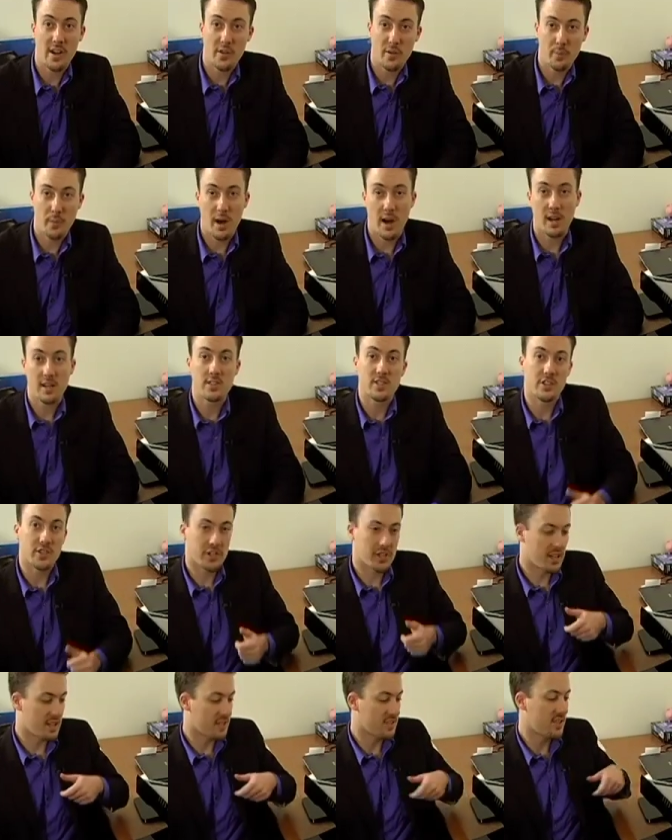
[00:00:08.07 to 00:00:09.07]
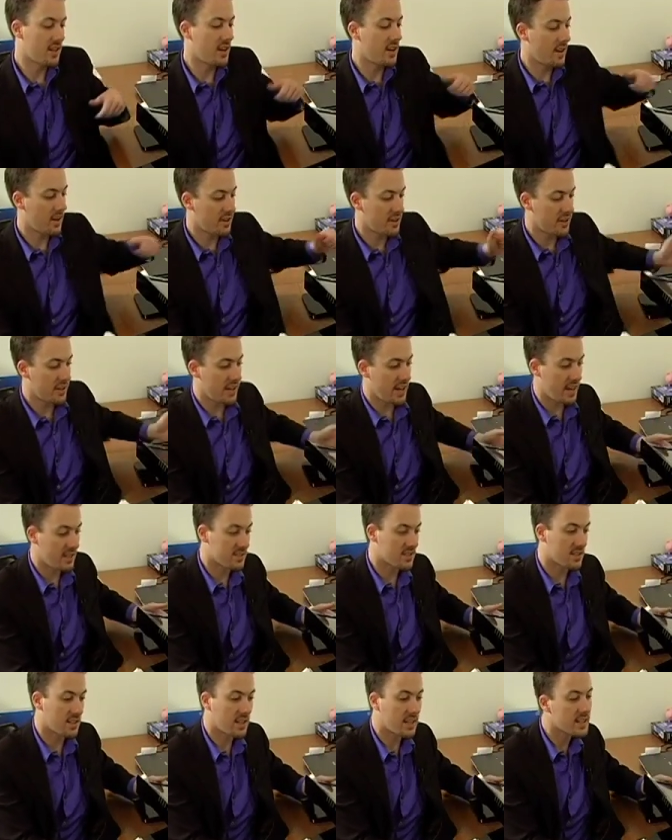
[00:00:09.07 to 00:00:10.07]
of the box, you're going to set it on your
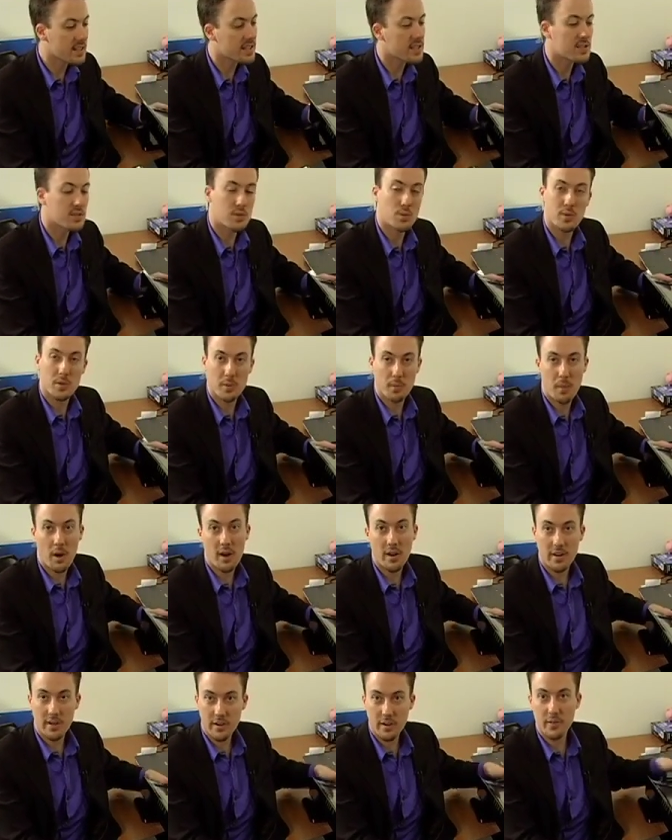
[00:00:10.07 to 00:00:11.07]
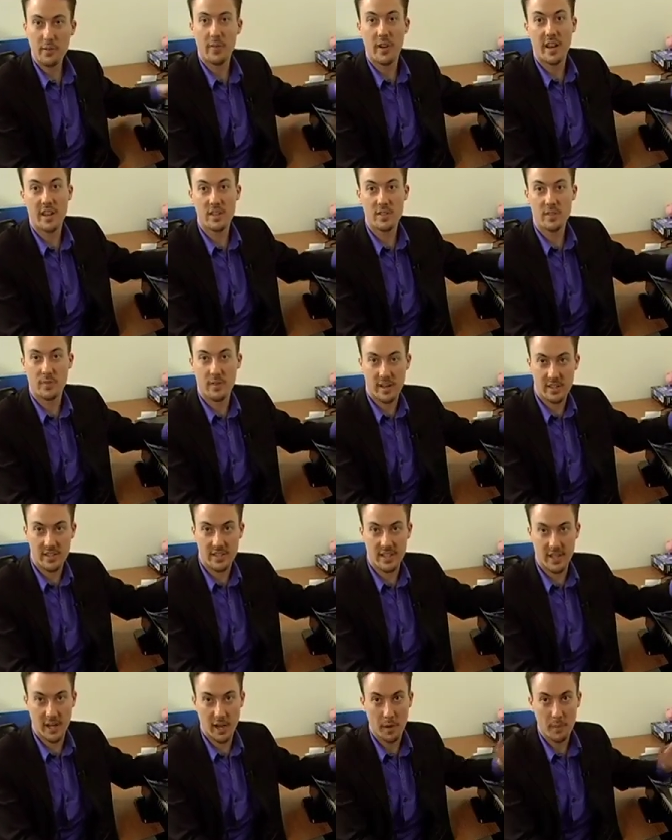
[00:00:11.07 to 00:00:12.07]
desk like this with the monitor face
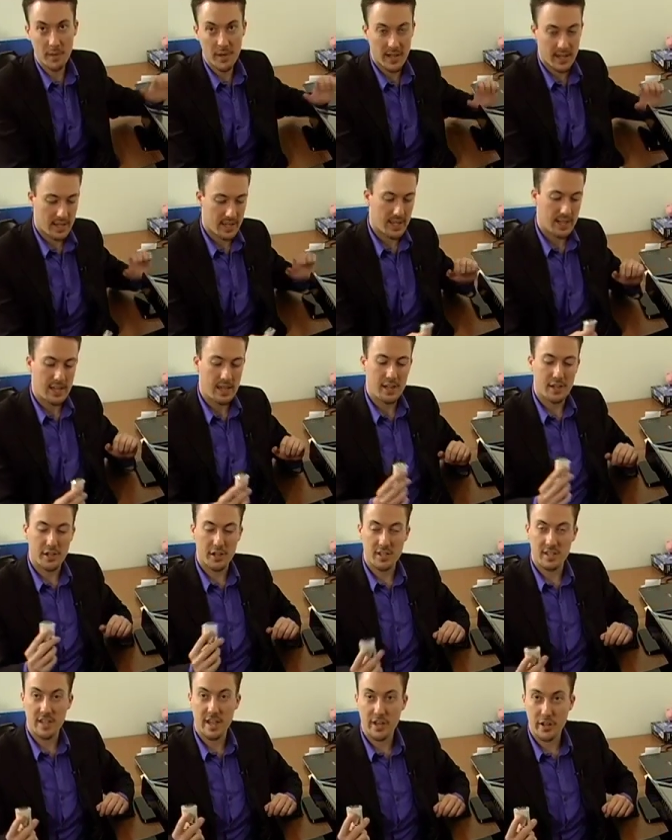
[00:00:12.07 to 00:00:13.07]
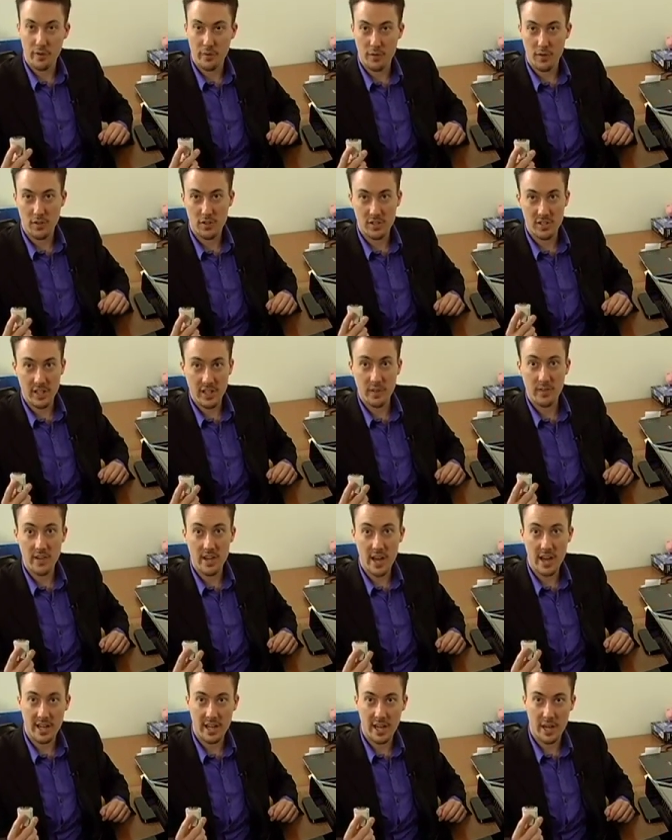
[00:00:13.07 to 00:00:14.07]
facing up. You're going to take your first
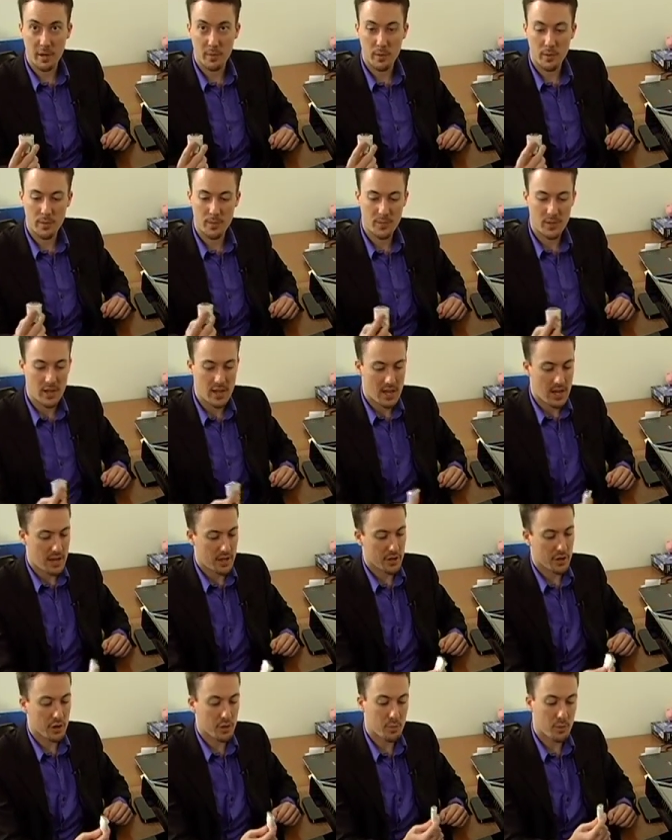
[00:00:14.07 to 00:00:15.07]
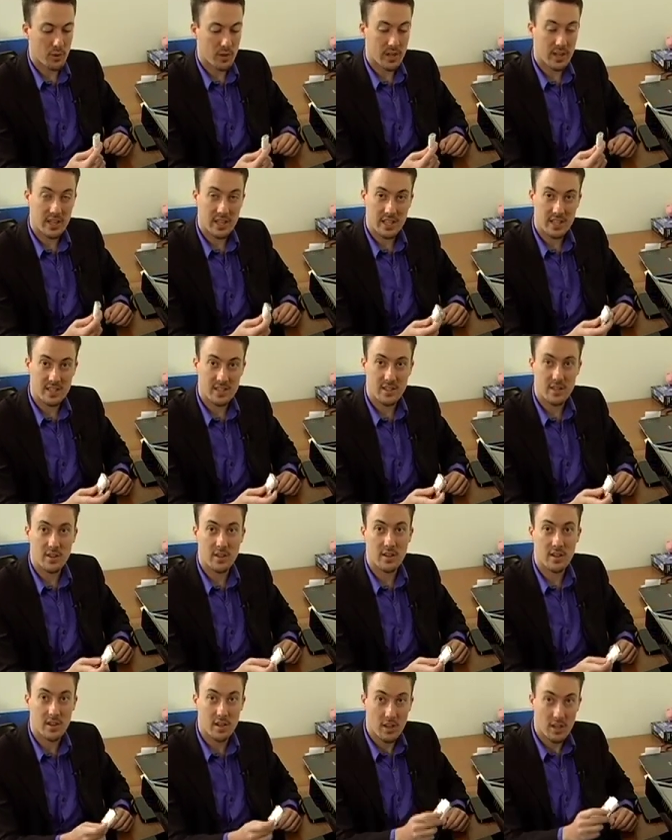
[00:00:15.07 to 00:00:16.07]
DVI cable and you're going to plug it into
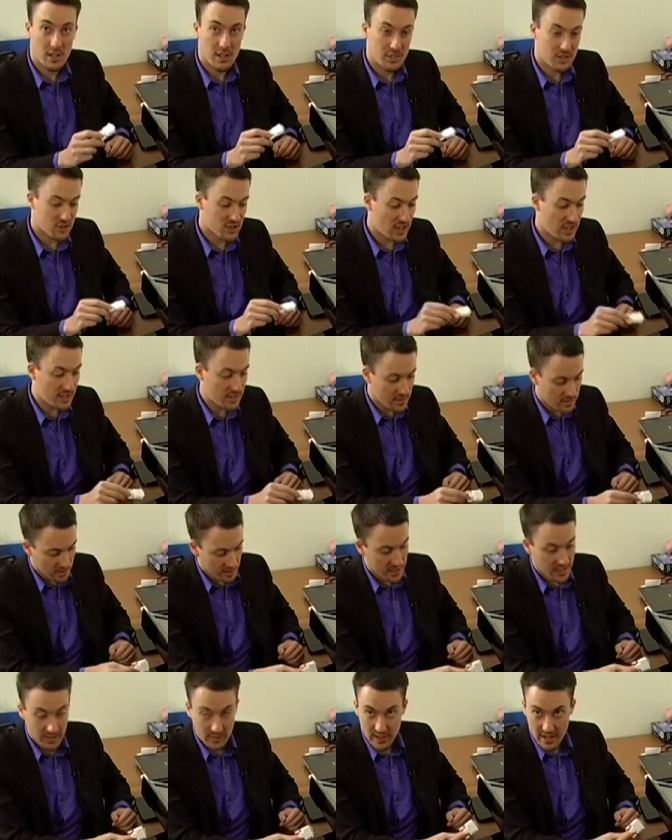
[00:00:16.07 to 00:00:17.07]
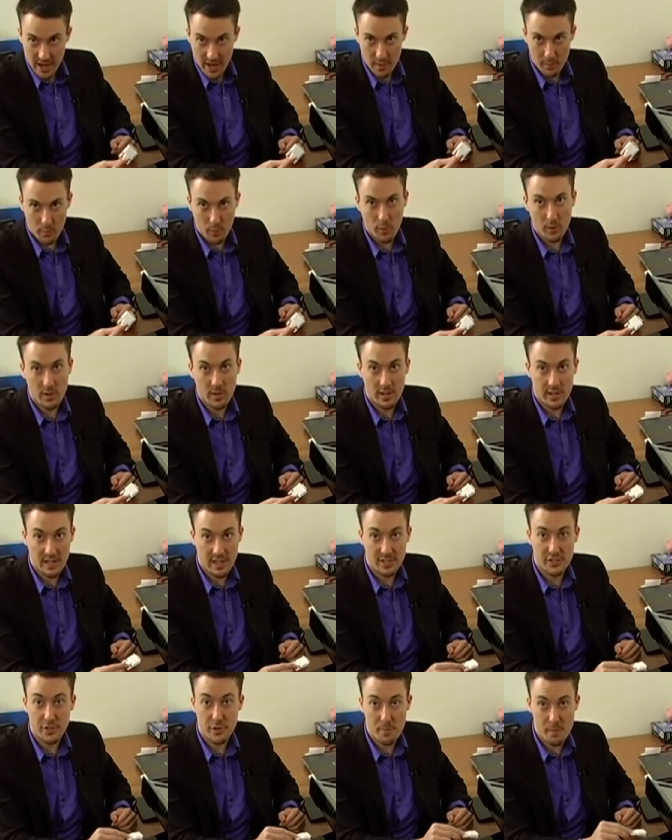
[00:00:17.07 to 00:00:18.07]
the center DVI port, and
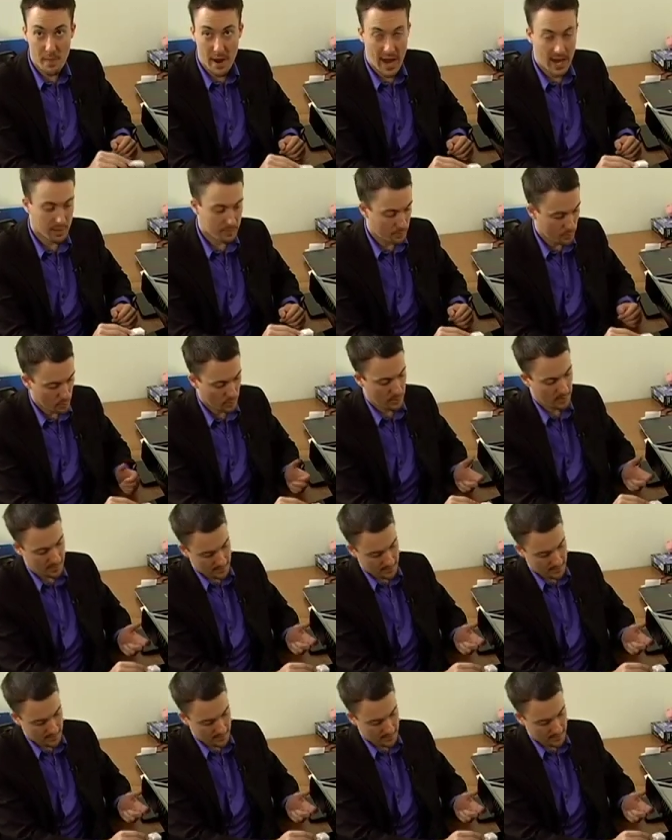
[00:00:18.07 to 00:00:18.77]
that's your back port.